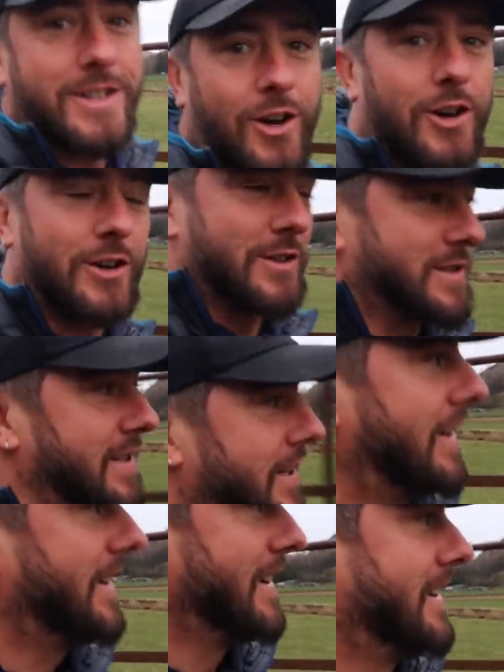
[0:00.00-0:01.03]
doors
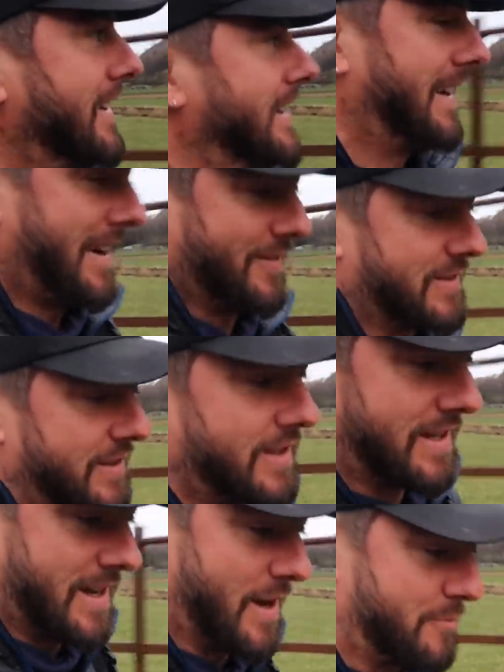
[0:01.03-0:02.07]
after
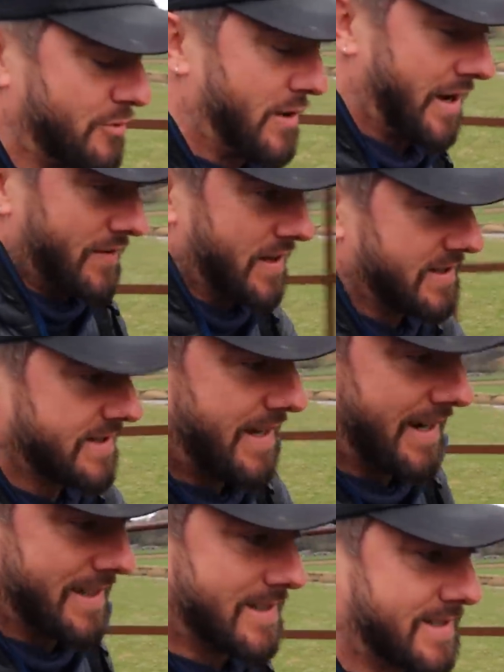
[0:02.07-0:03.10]
the previous
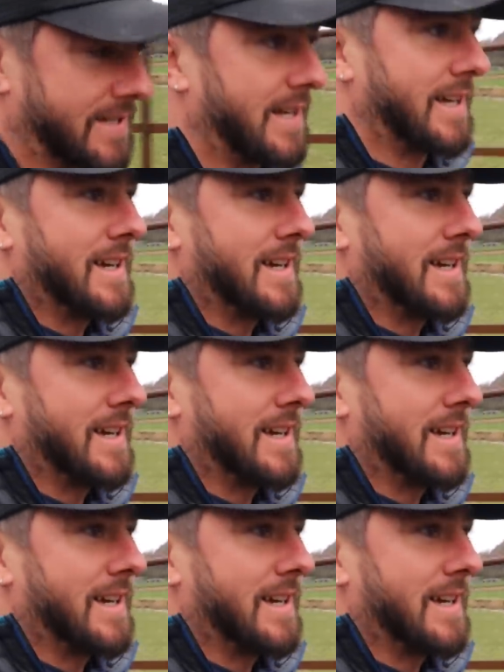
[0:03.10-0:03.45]
night's